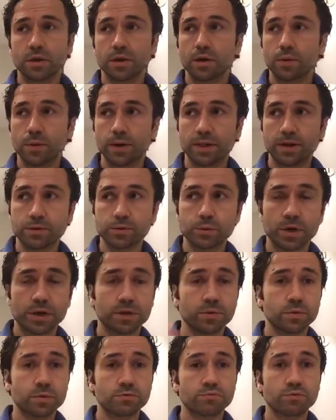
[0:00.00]
When I was
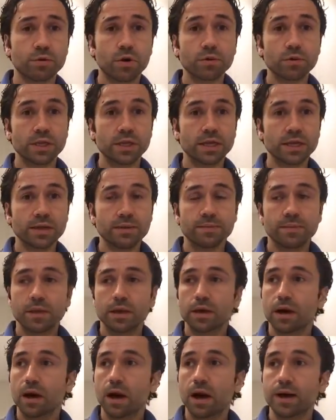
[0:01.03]
working with Roly,
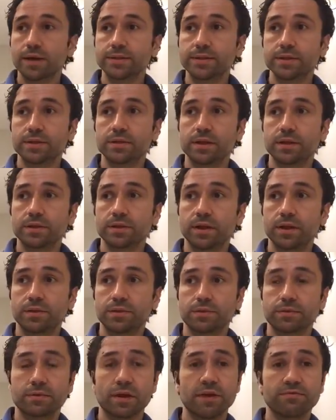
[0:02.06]
I did an
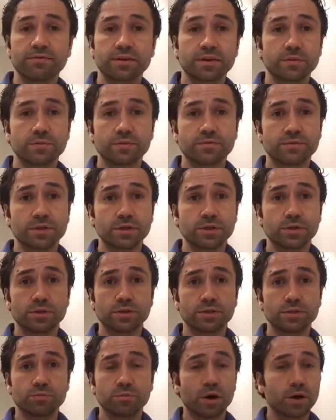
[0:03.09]
ethnographic observation
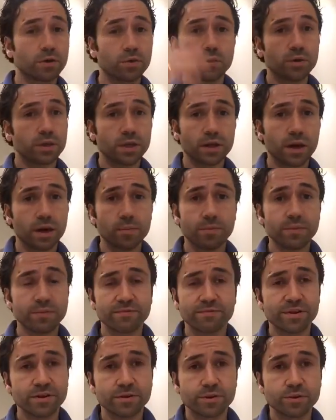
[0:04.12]
just by Googling up
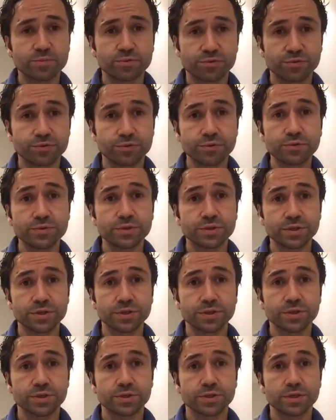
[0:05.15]
various
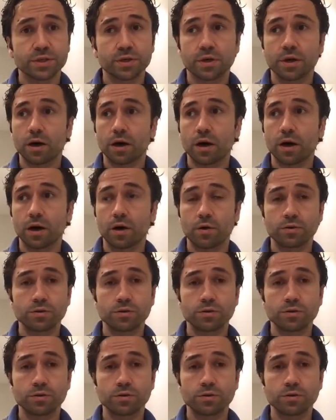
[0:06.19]
producers Uh,